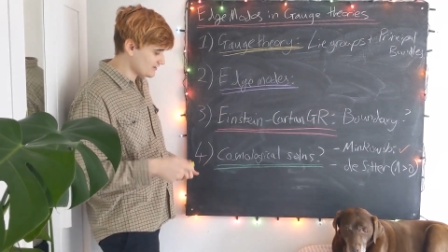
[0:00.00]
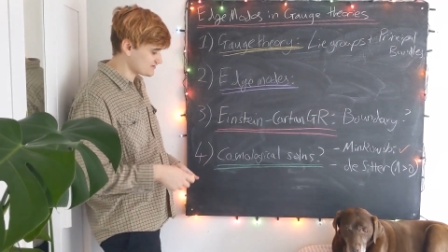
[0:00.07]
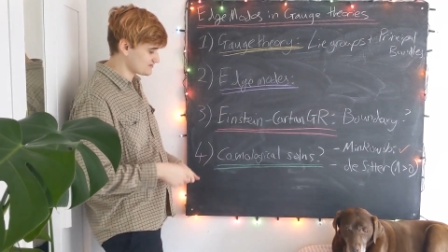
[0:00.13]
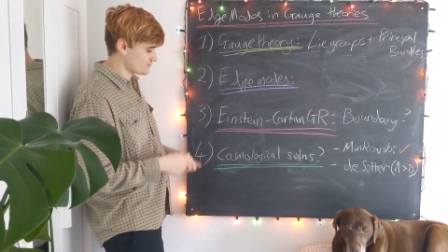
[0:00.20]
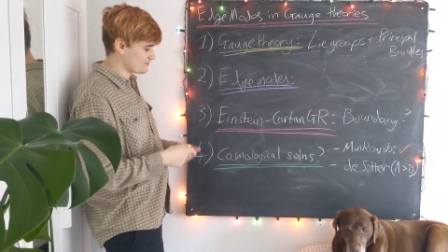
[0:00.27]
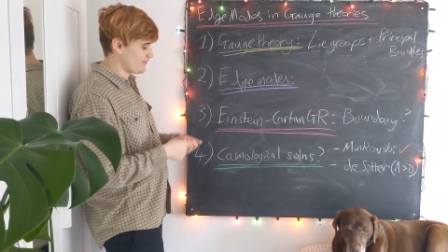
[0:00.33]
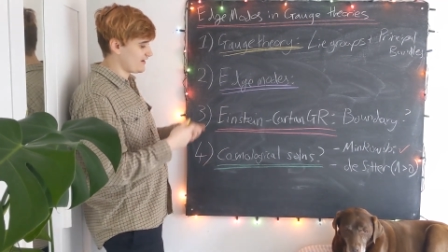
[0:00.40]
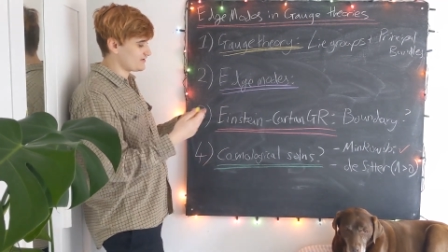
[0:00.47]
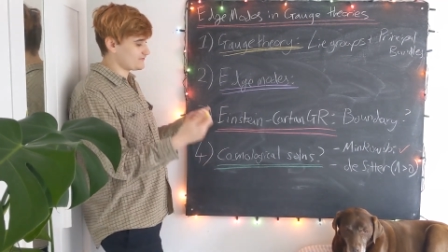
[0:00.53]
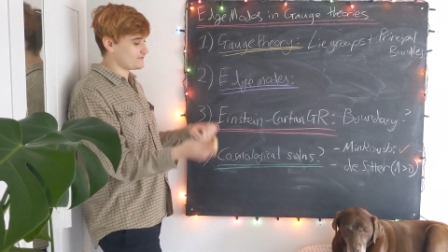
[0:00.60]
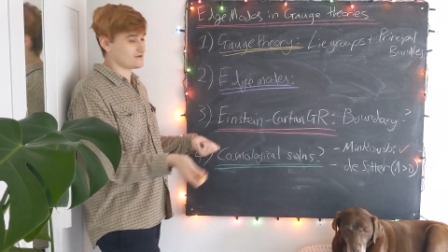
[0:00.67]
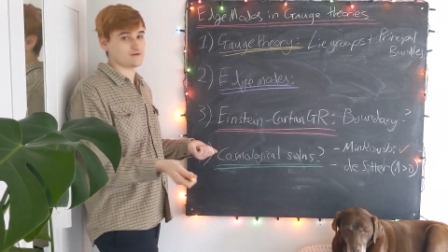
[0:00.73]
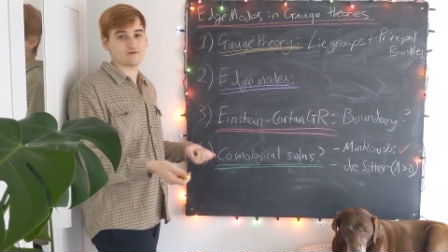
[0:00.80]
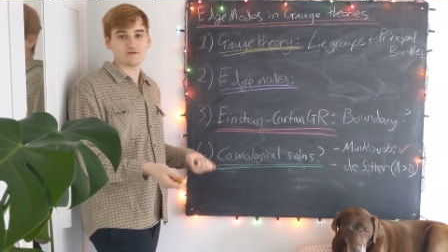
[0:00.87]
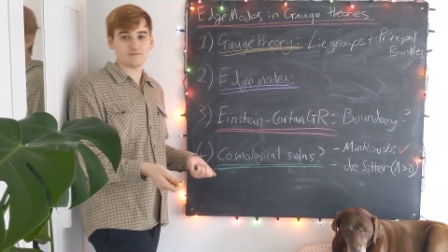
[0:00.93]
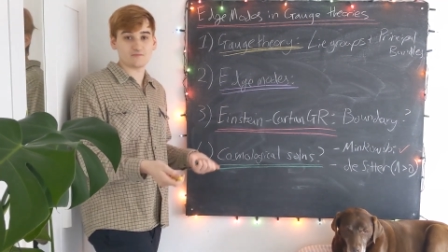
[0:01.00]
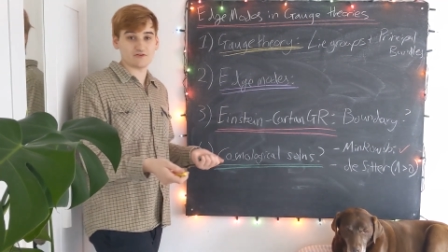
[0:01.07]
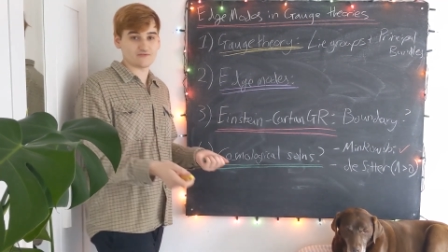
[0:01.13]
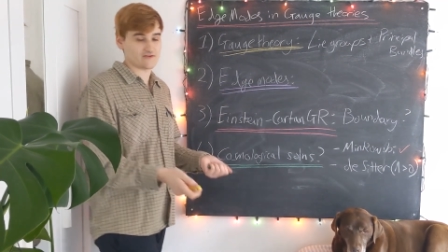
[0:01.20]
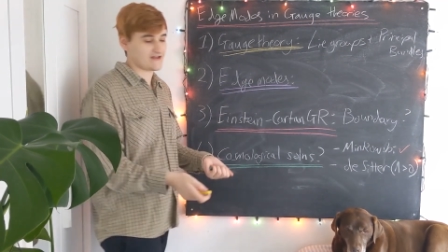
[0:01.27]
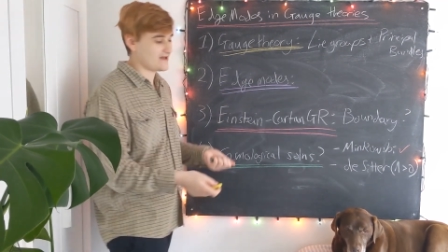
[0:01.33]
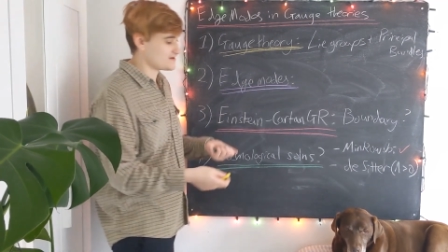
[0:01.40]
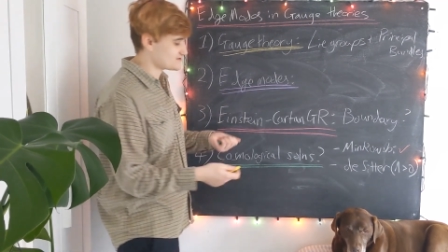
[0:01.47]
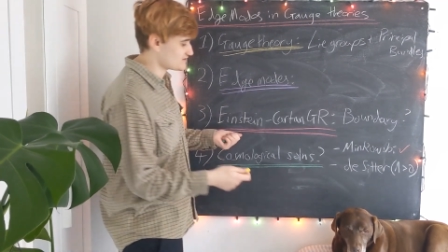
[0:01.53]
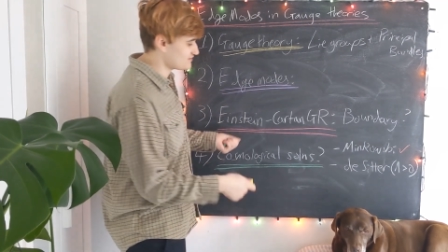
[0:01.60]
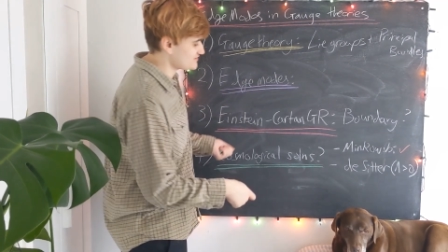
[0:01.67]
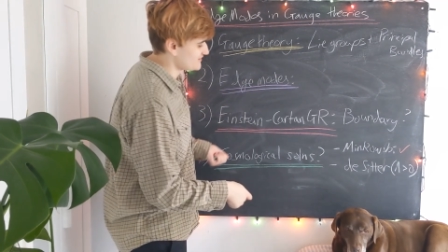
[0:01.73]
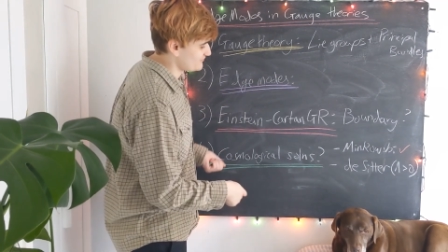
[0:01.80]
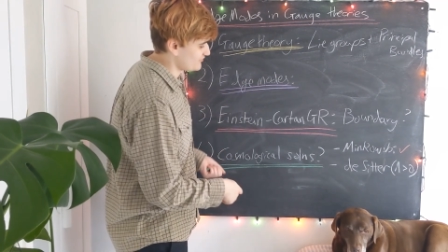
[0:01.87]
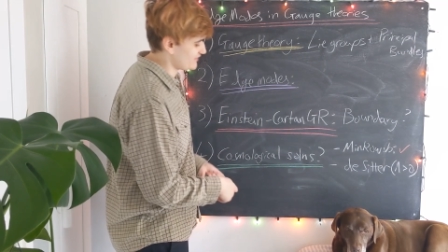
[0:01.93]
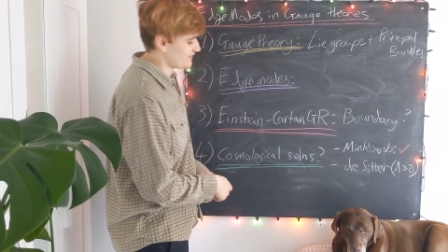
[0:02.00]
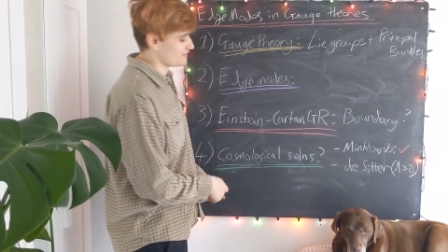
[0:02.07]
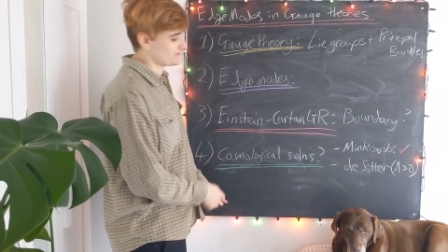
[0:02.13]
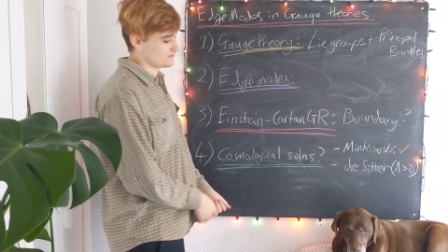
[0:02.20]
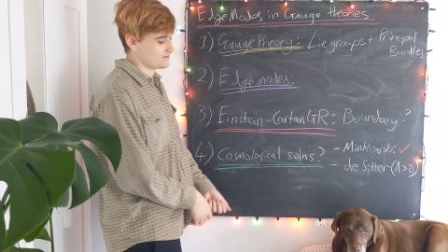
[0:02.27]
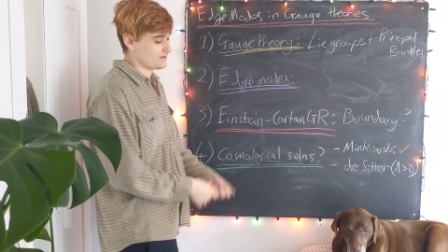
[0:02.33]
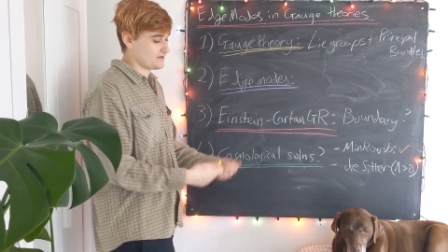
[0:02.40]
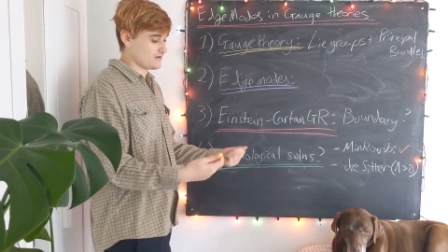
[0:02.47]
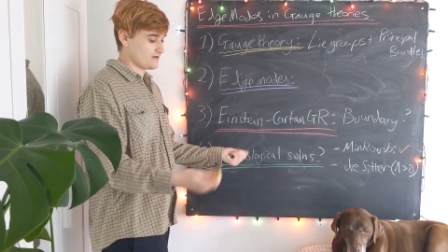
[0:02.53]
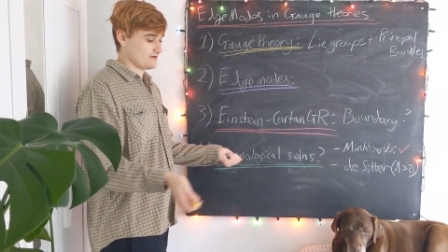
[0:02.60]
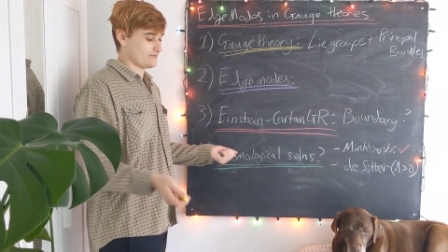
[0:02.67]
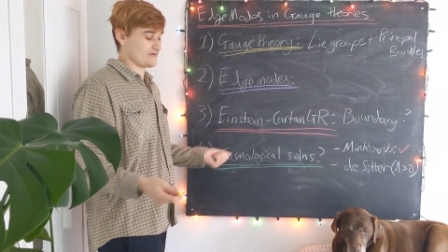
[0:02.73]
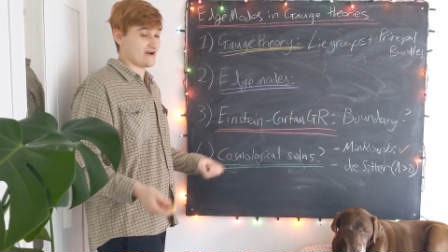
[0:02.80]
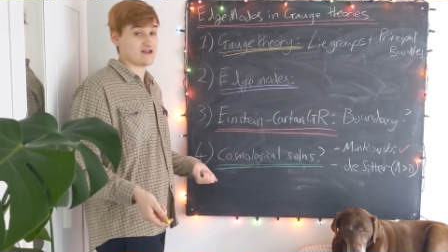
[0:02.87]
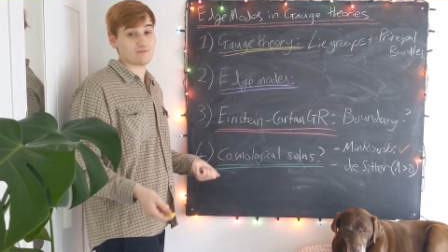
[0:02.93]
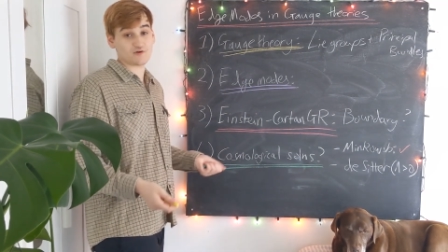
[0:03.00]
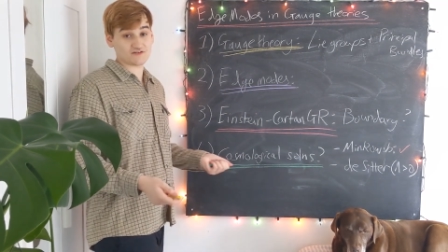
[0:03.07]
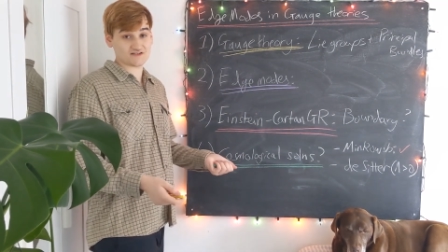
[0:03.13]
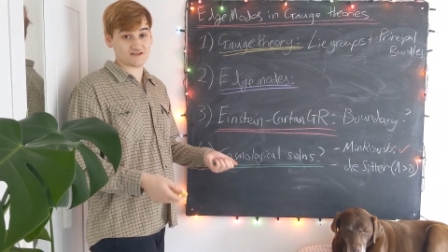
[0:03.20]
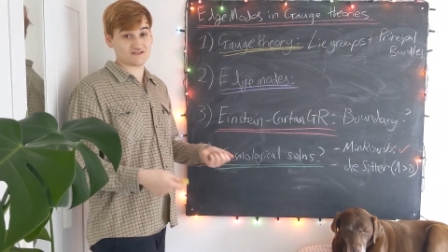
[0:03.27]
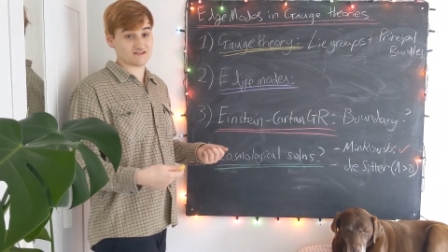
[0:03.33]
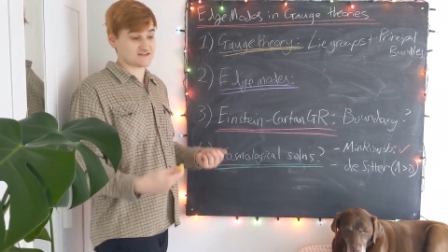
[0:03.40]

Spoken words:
And so we made a few modifications and we were able to